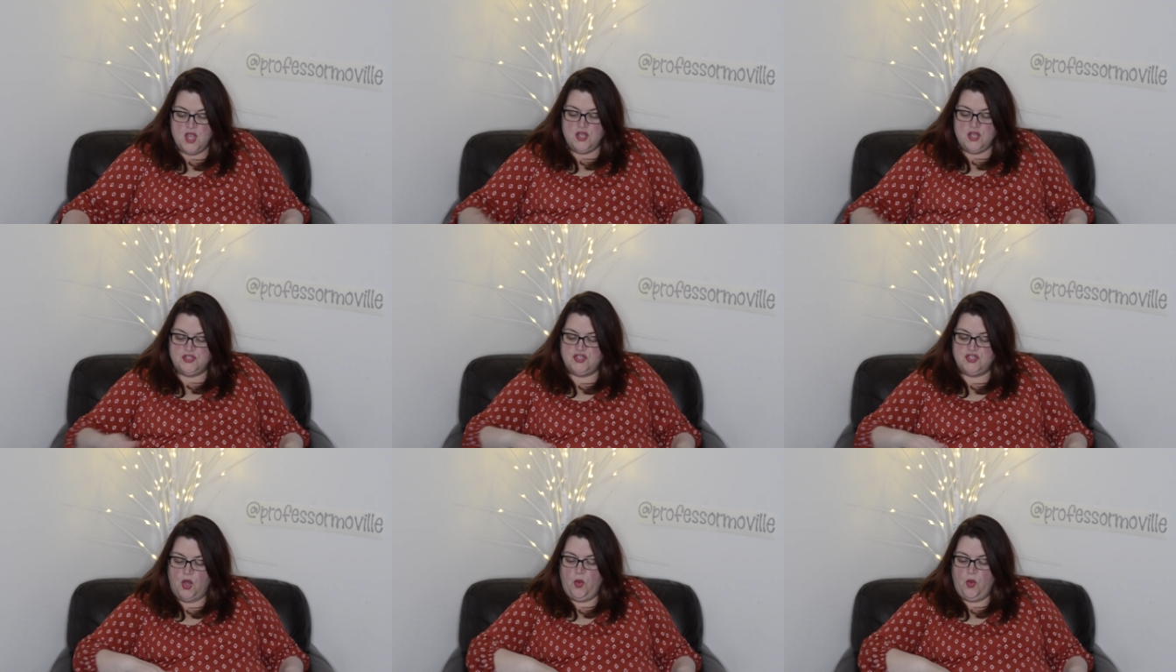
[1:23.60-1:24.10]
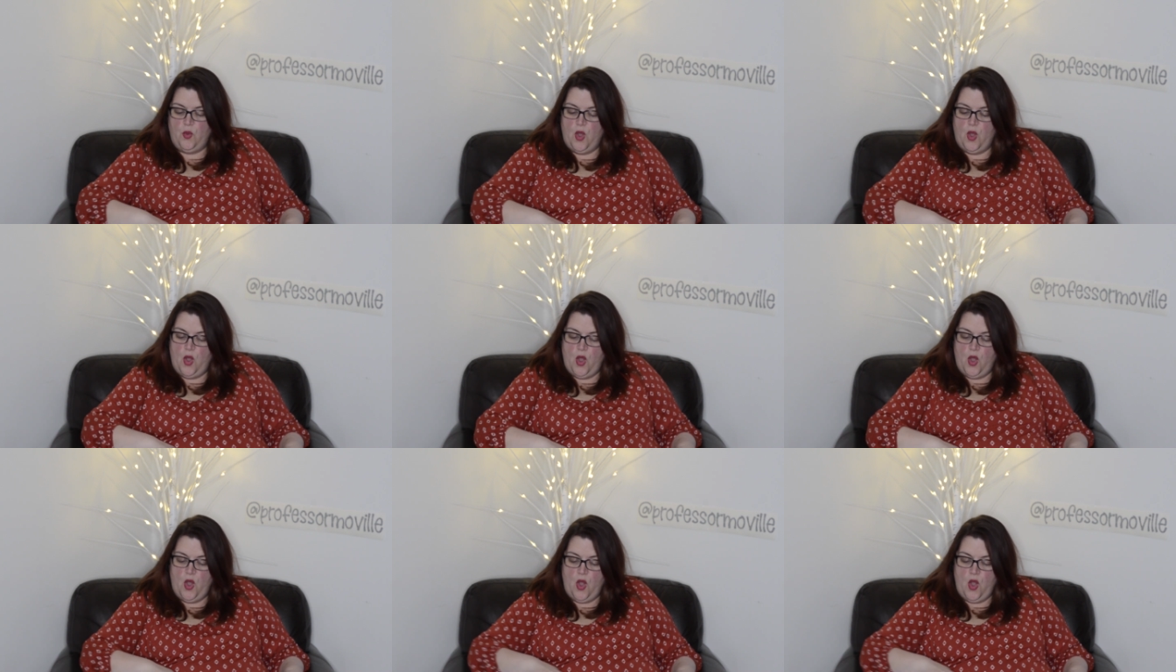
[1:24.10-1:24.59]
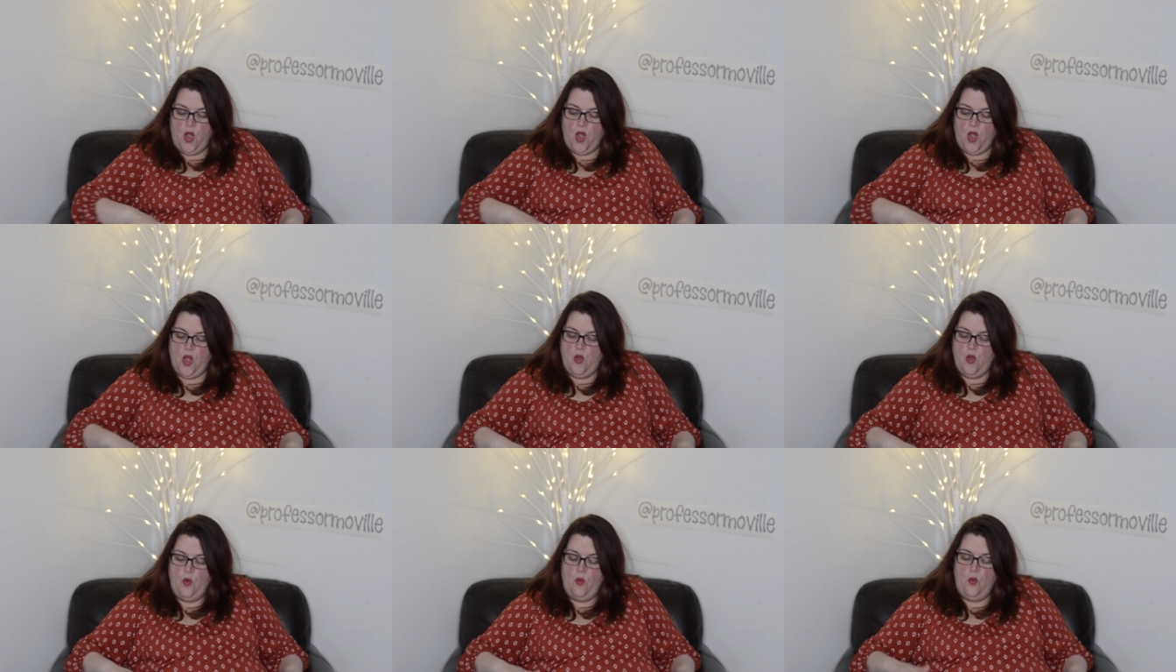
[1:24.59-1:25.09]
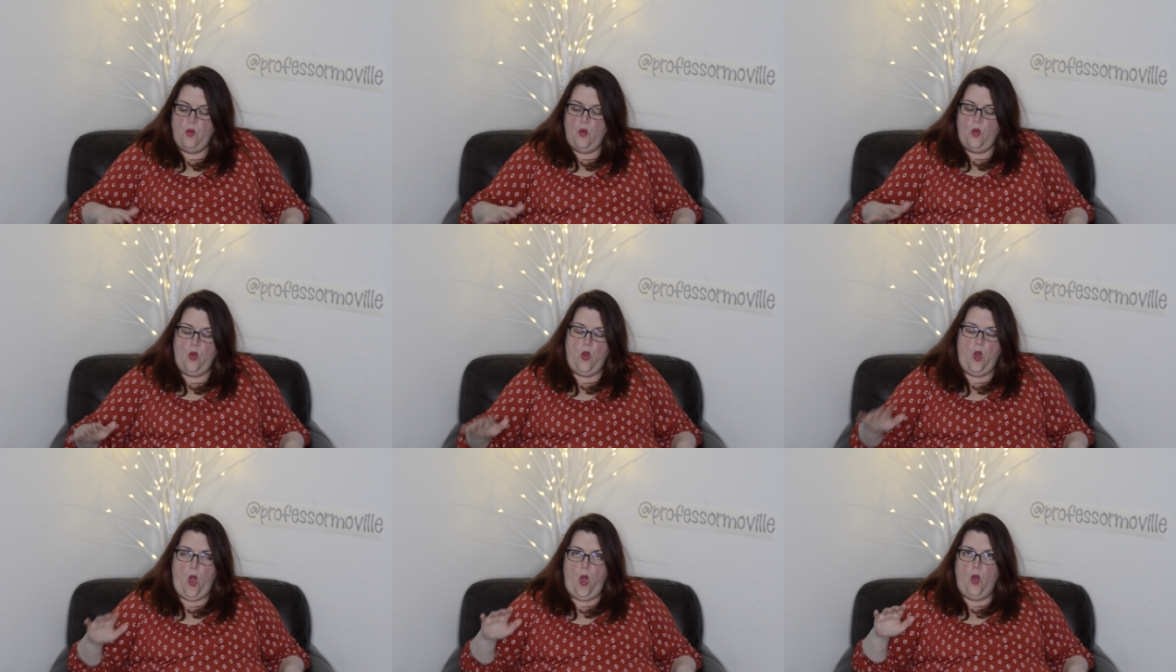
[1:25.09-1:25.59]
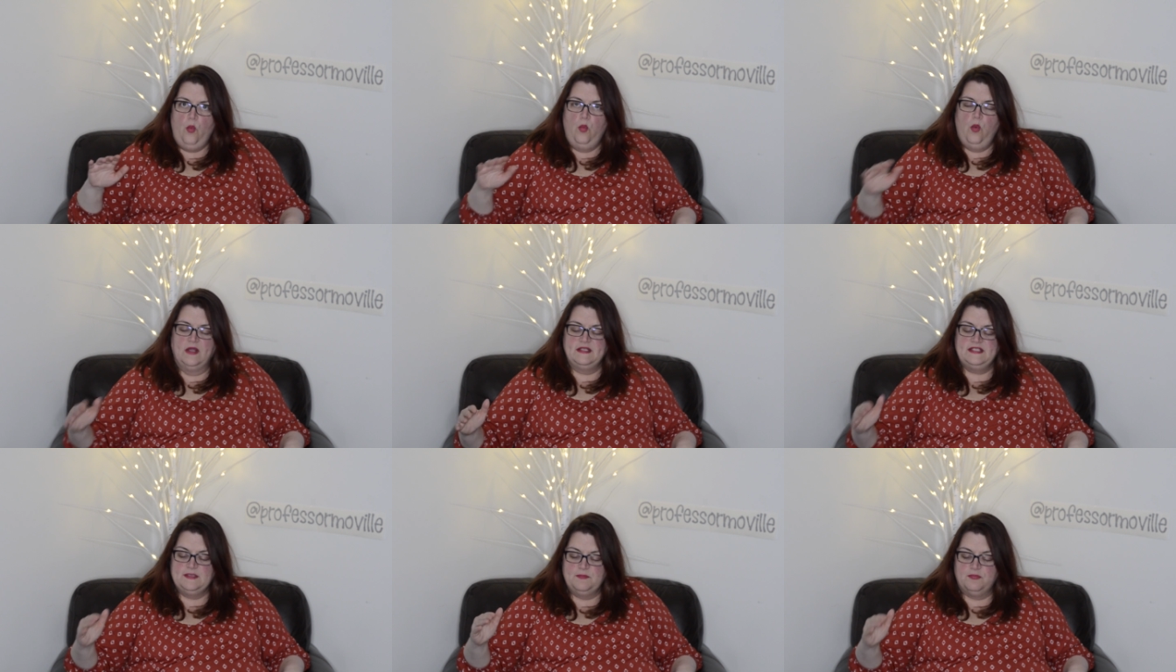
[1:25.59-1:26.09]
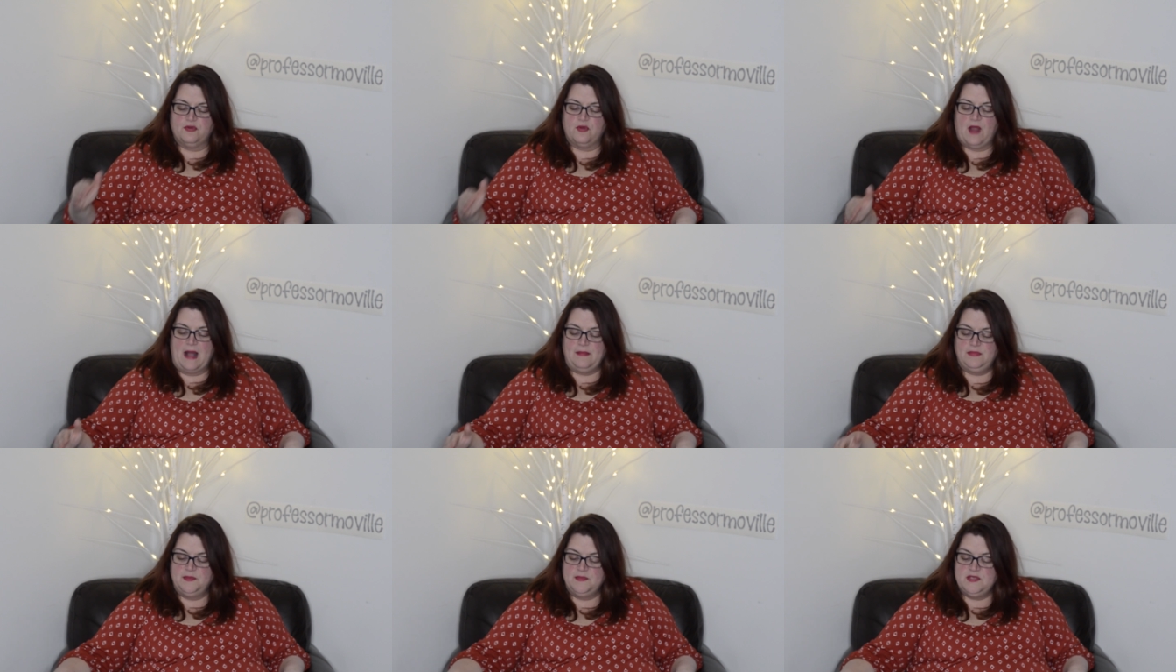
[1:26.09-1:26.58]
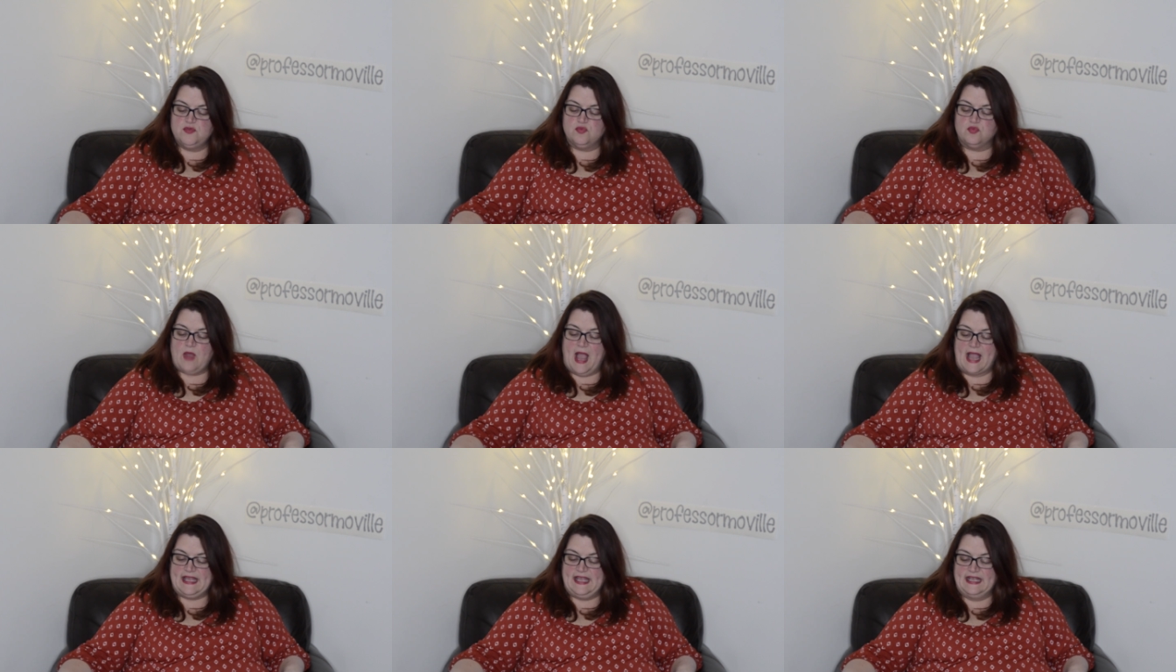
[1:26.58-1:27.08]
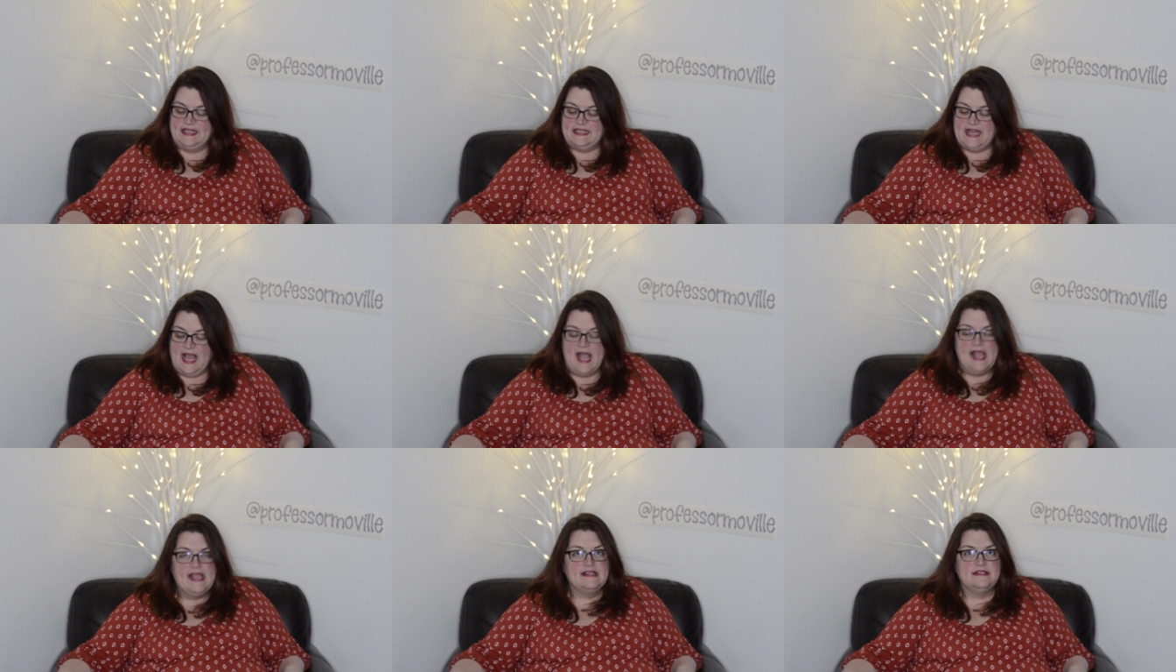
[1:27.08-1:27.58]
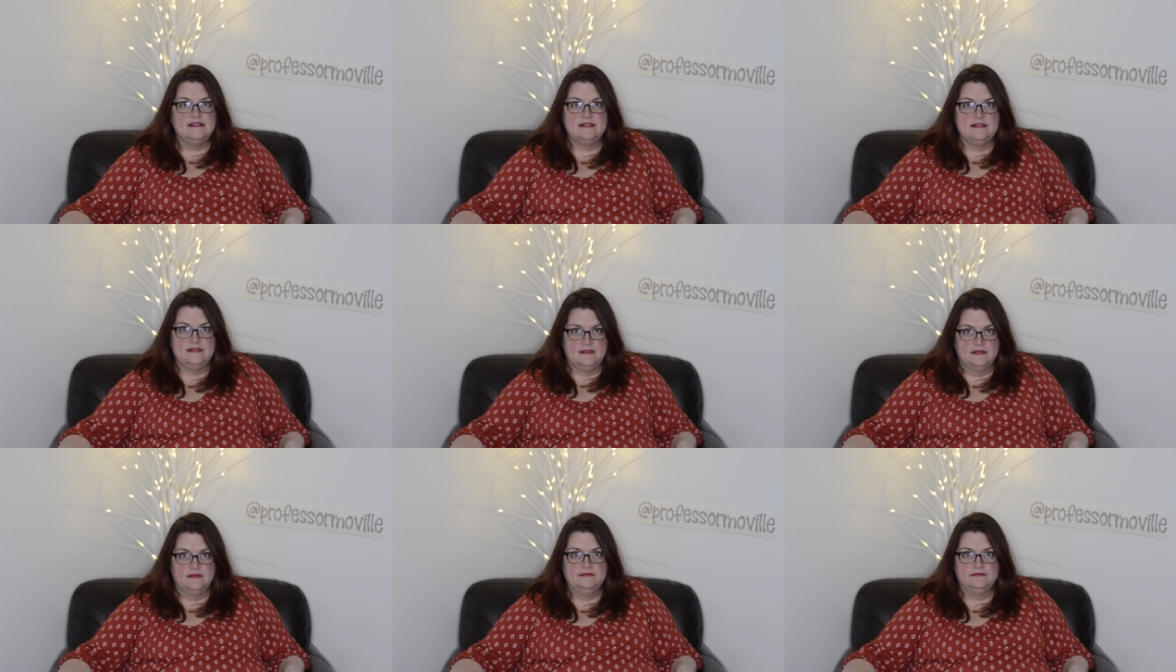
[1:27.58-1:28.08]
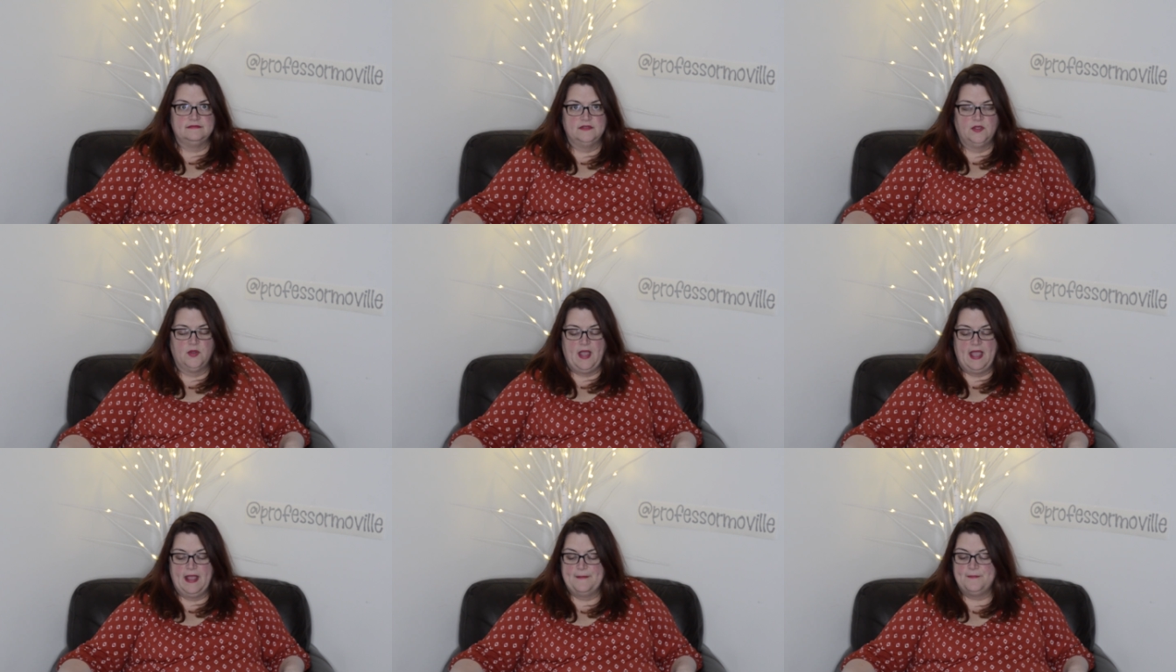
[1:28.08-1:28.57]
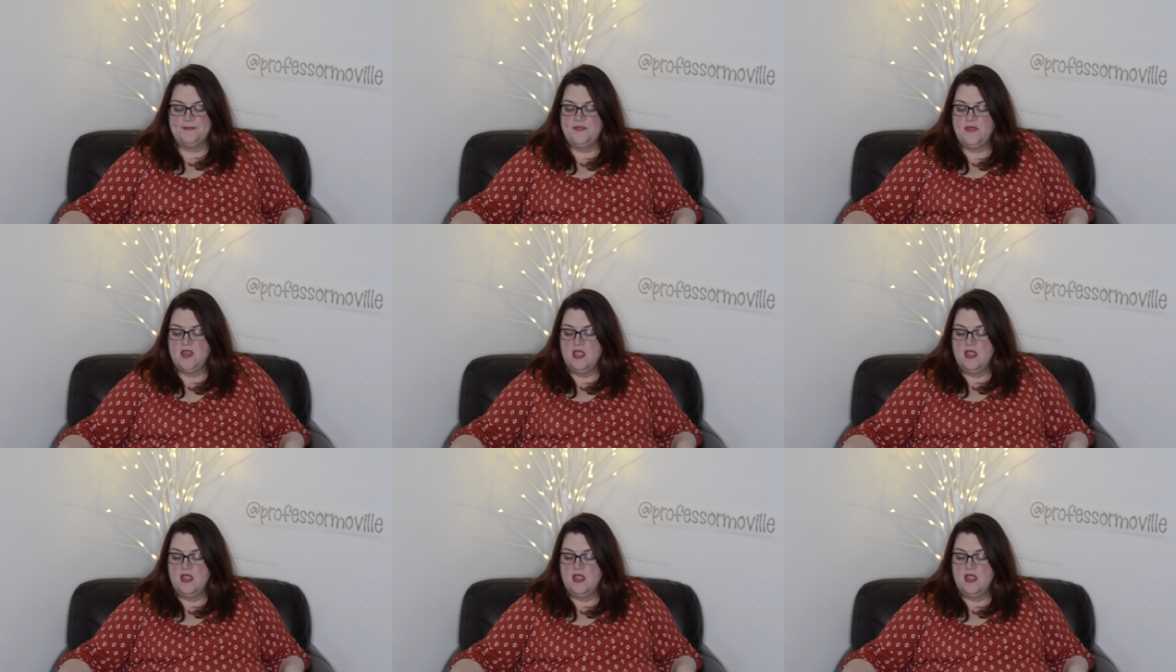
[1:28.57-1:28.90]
So once a problem is recognized, okay,